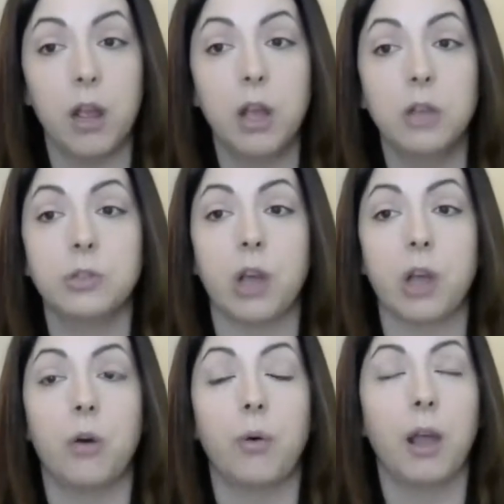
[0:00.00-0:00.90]

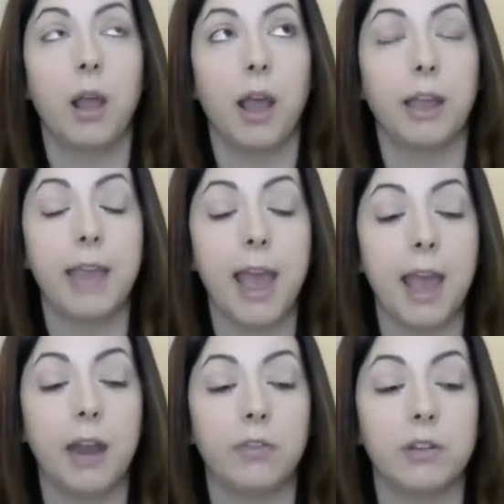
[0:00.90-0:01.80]
So
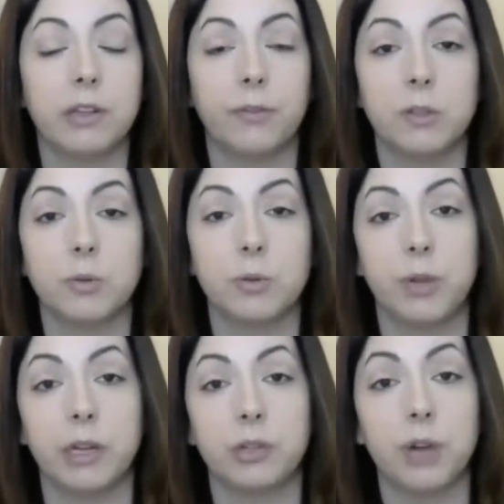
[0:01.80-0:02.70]
again, the difference
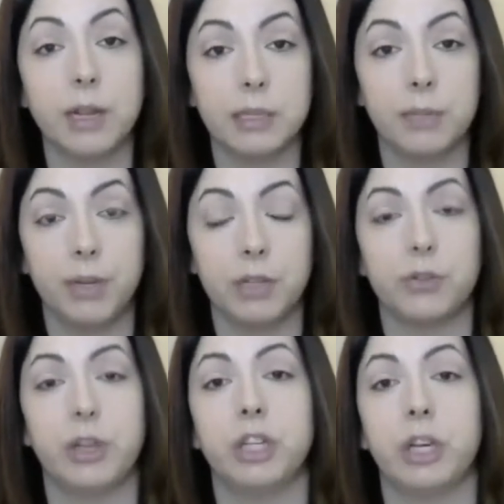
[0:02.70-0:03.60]
between a trust
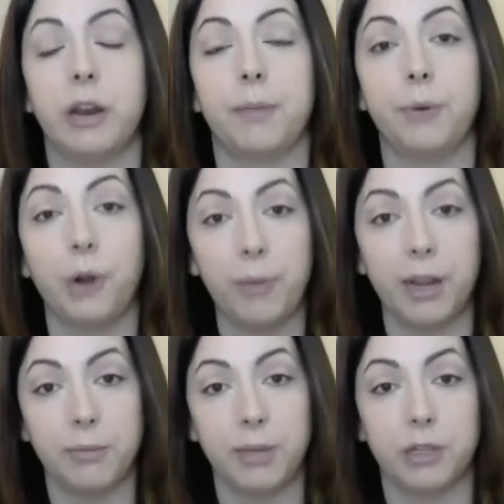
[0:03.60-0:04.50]
administration and a
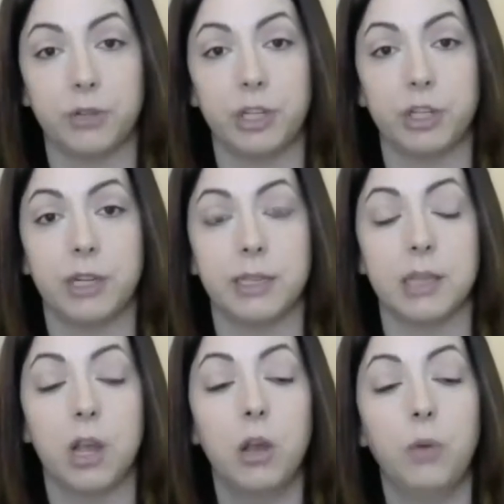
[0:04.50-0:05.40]
probate administration is,
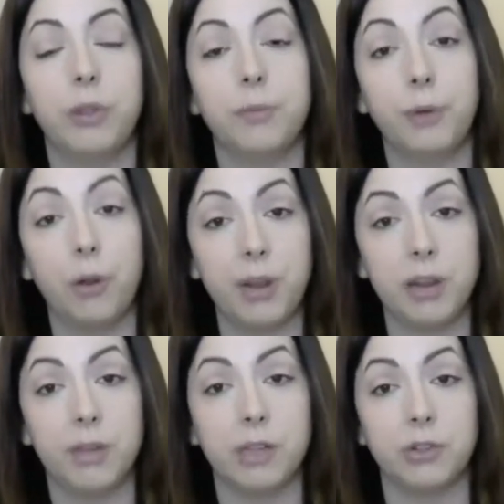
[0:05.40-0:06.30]
with a probate
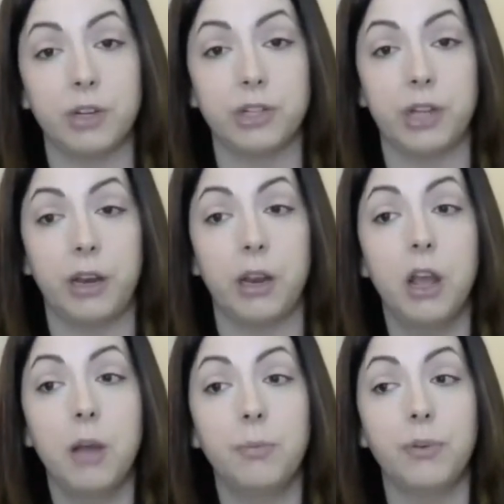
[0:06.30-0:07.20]
administration,
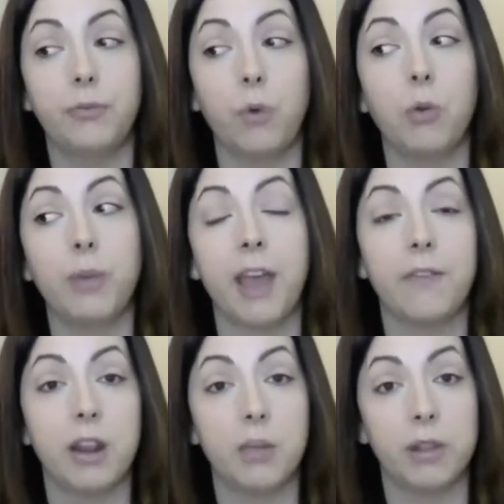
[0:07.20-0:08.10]
before we have
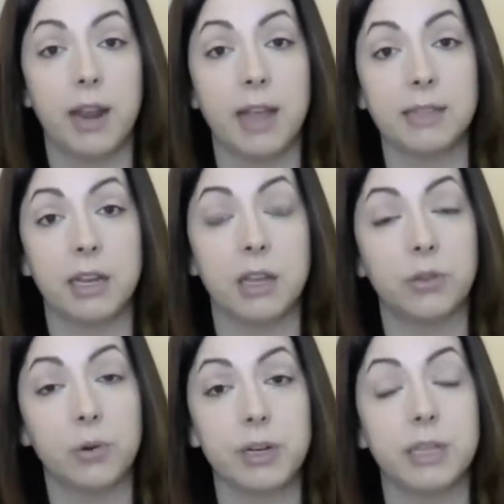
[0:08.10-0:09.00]
anyone that has any
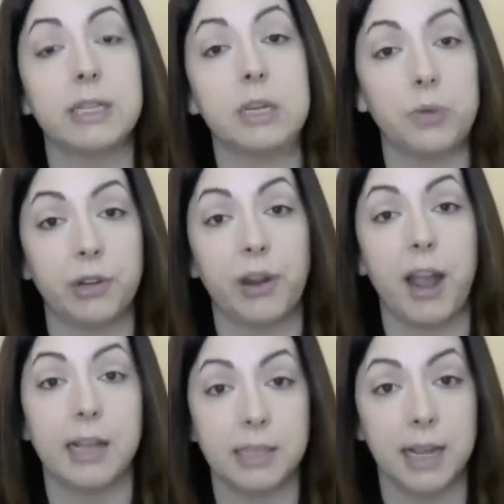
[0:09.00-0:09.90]
authority to deal with your
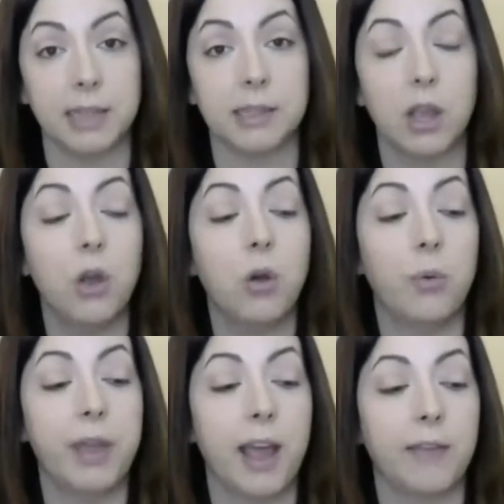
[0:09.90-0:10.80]
assets,
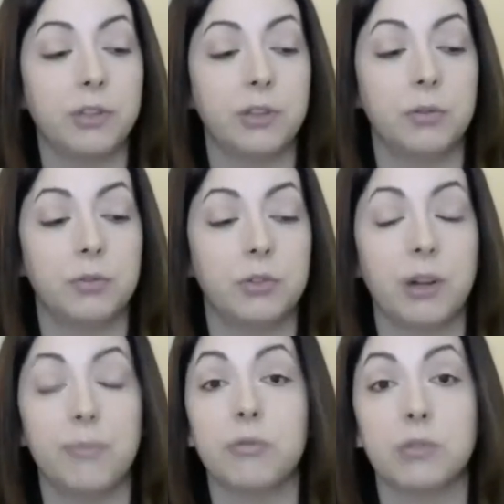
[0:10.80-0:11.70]
we have to
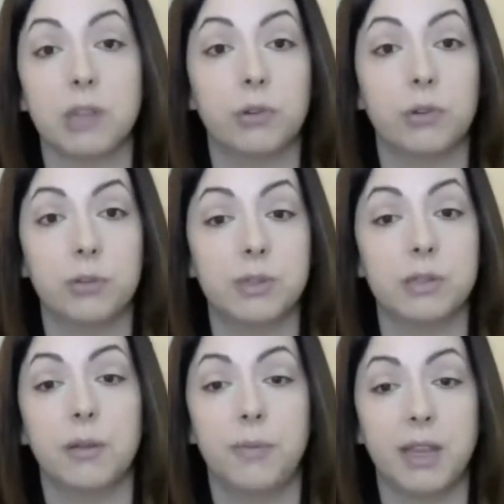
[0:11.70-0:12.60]
jump through several
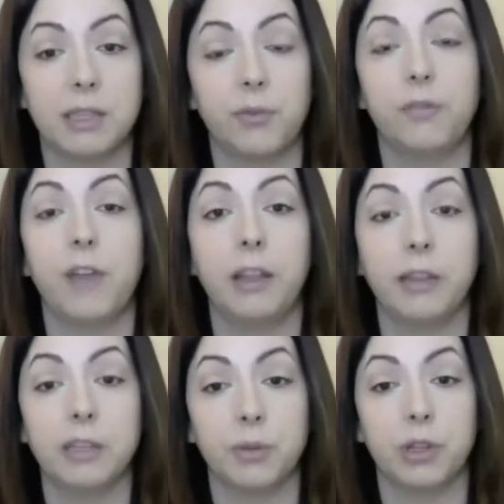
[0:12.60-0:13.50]
hoops, make several
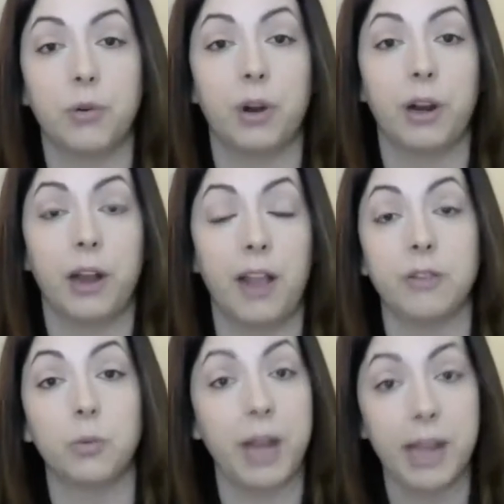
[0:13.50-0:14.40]
filings with the court, and
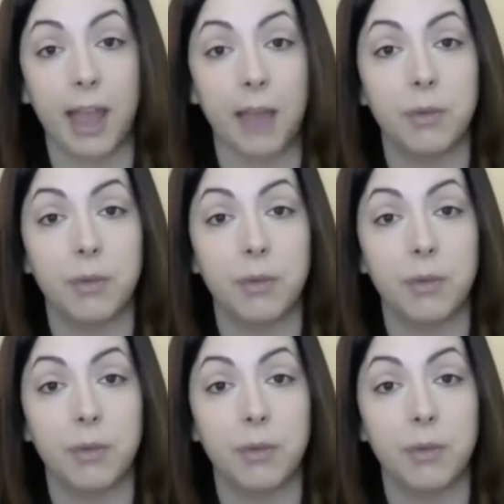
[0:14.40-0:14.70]
there's a waiting game.